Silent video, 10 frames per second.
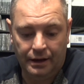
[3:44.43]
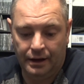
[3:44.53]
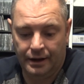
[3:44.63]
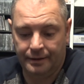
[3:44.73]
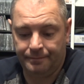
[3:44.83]

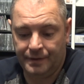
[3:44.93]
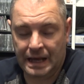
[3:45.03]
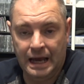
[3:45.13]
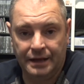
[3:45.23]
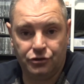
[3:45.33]
yeah,
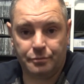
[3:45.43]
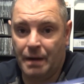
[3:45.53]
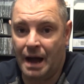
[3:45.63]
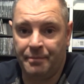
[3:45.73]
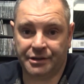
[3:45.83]
it just
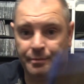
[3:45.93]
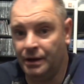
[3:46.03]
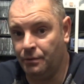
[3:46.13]
bypassed me.